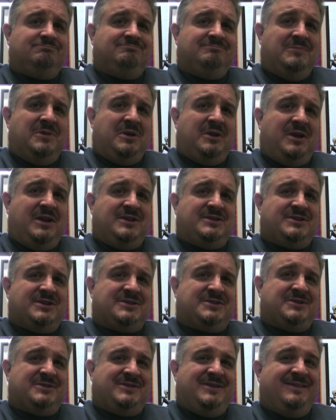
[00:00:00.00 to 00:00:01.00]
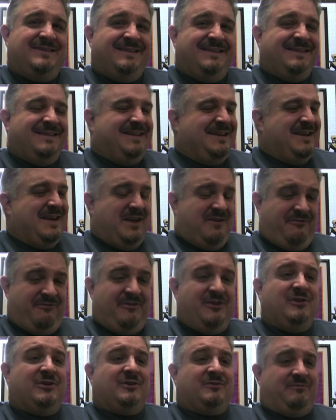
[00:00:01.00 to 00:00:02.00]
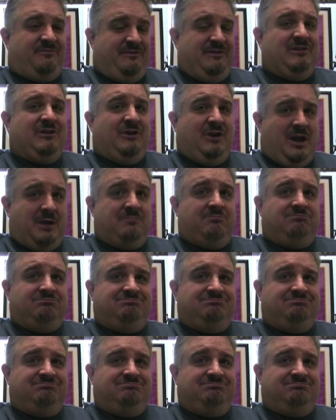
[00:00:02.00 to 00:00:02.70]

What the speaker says: He says, and feel her up.